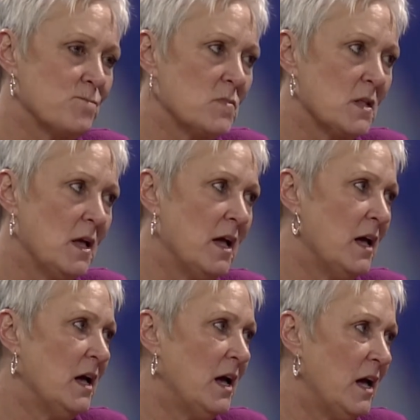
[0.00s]

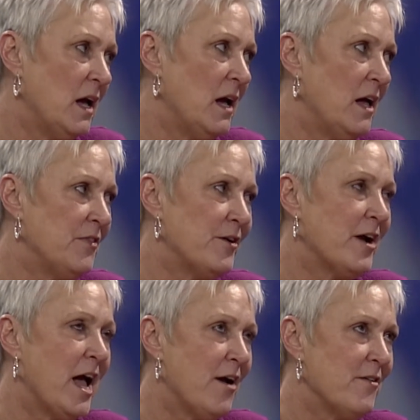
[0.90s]
absolutely. And there
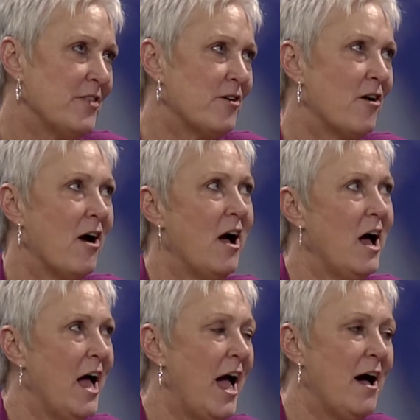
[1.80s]
have there
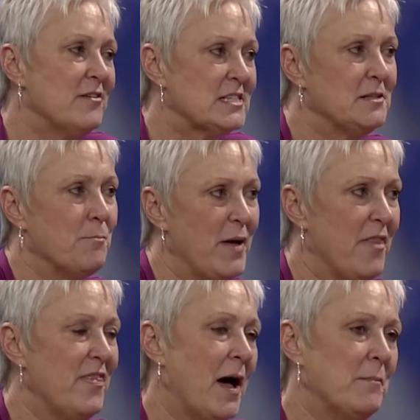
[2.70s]
hasn't
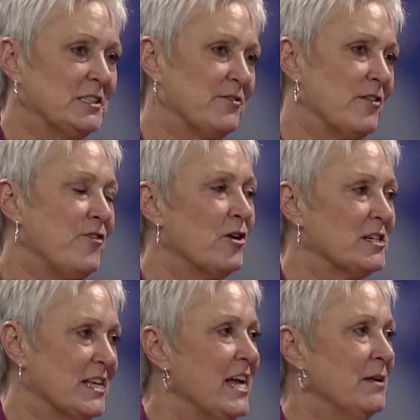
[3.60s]
been that much of a
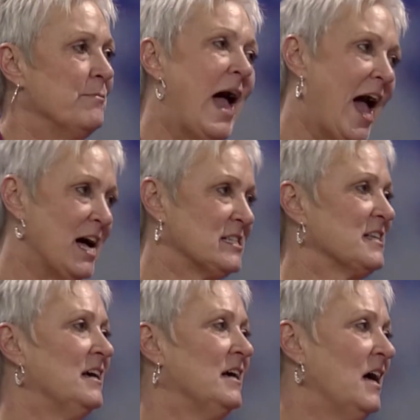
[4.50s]
focus in past
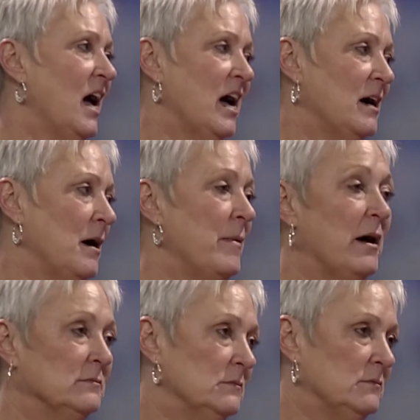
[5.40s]
uh,
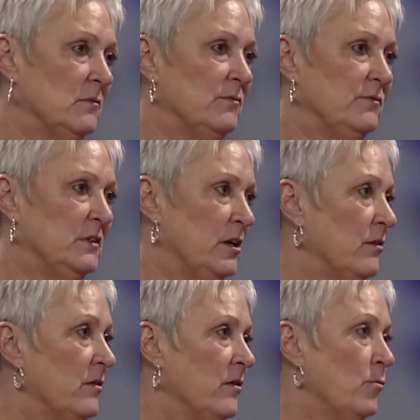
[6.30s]
about you
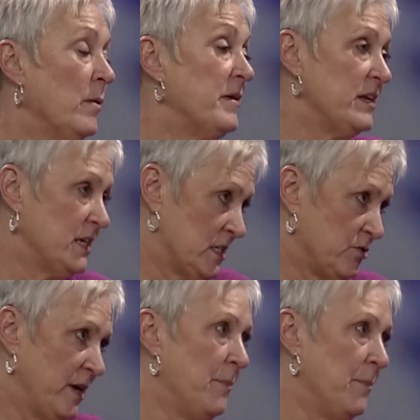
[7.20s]
know women in history.